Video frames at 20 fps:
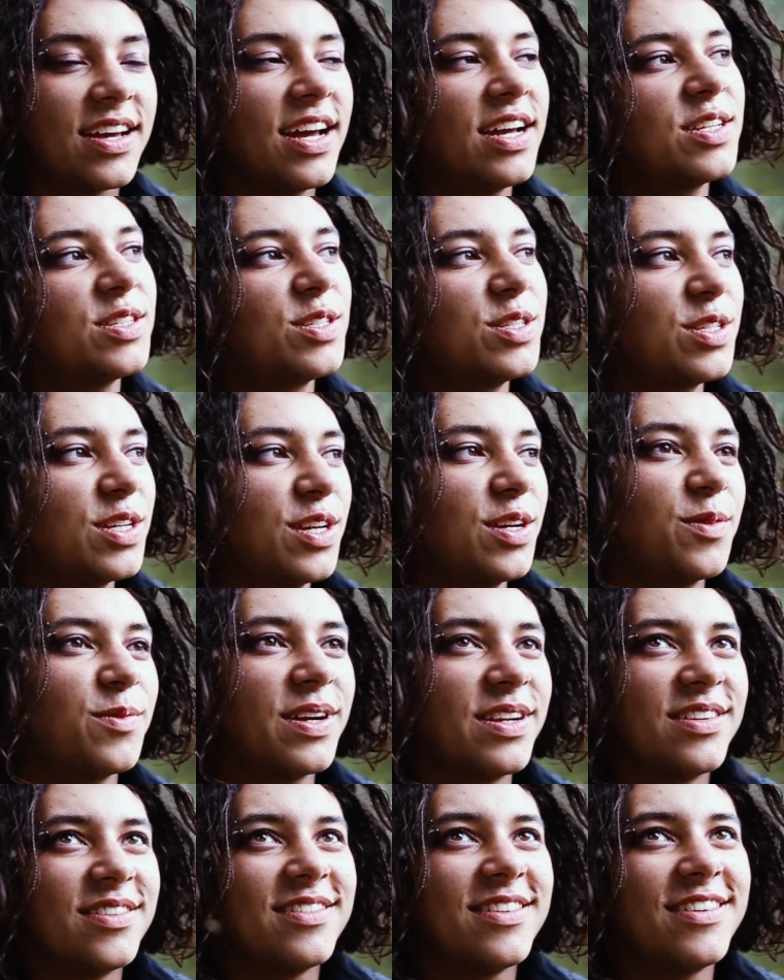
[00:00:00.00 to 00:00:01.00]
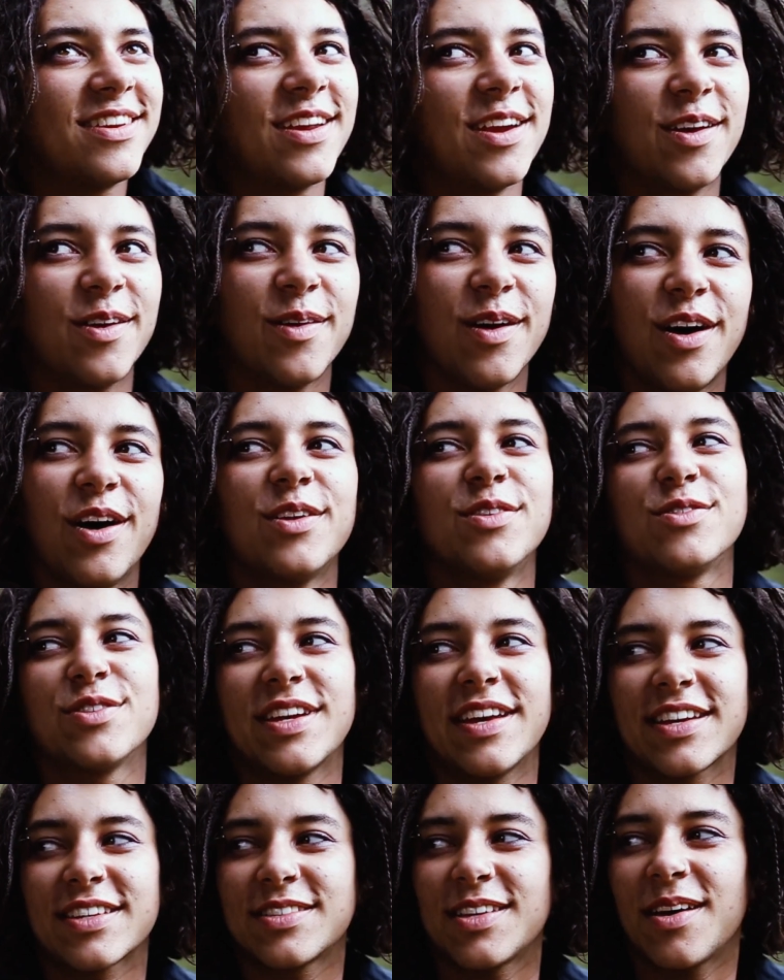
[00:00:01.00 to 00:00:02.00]
as you do when, you know,
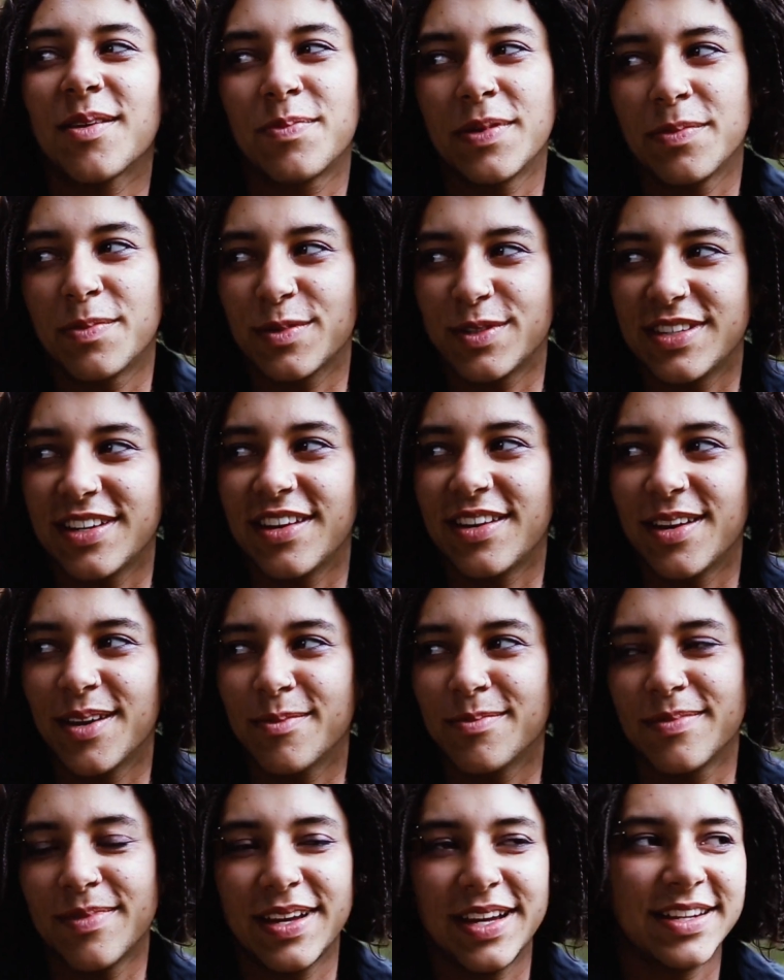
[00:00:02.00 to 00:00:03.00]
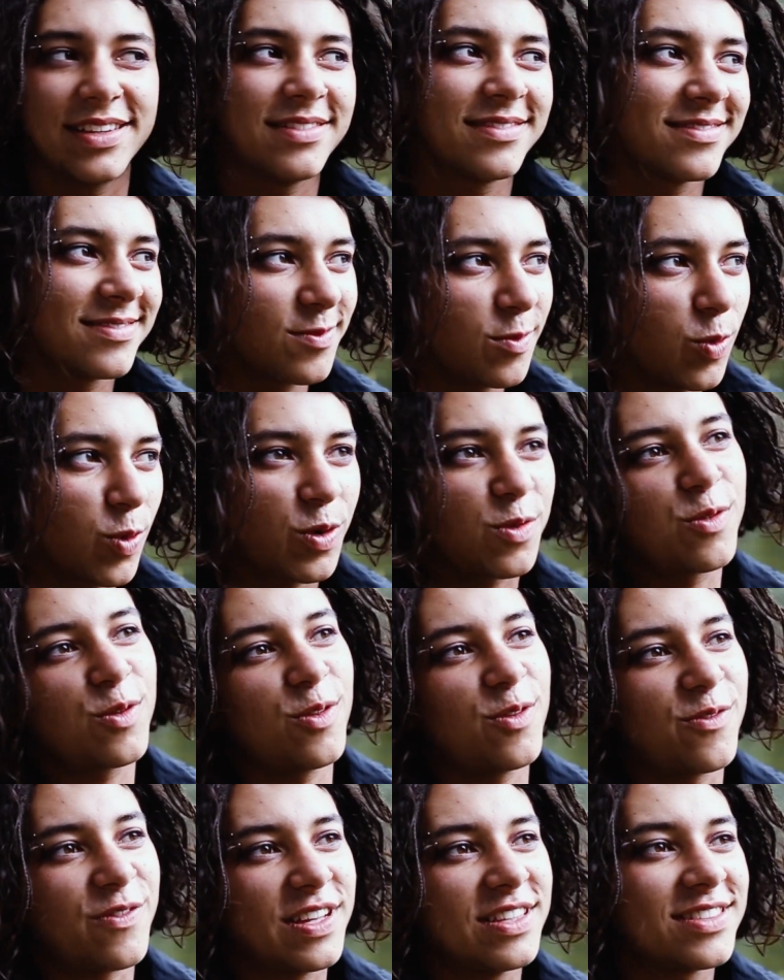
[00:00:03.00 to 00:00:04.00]
100 XR people turn up and walk
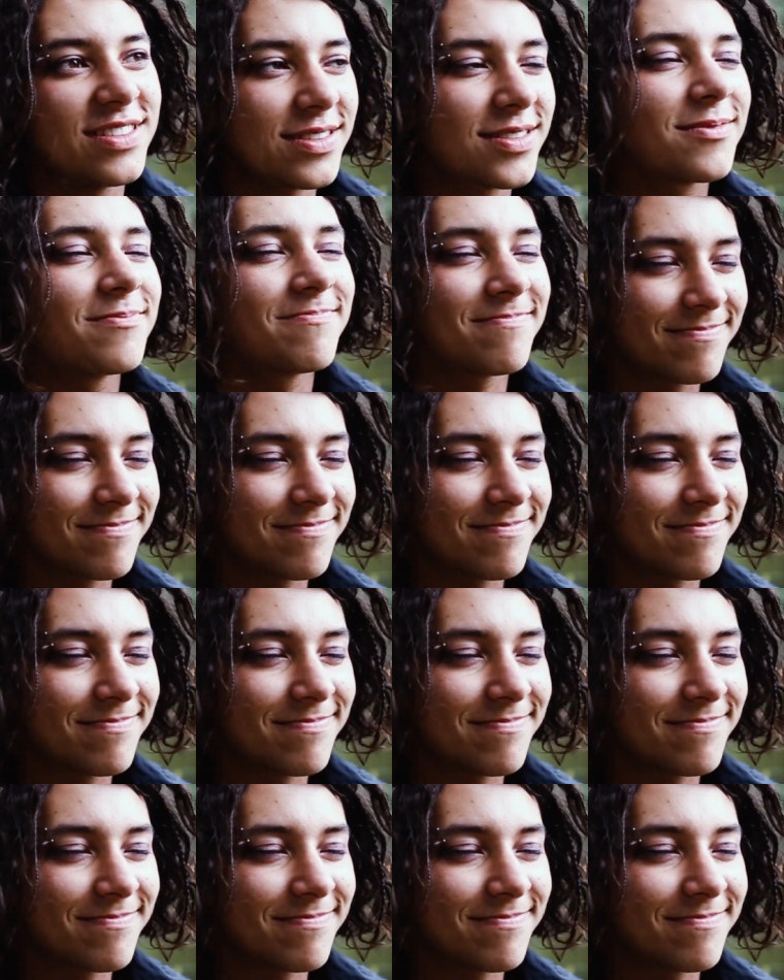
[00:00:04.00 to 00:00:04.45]
through the fence.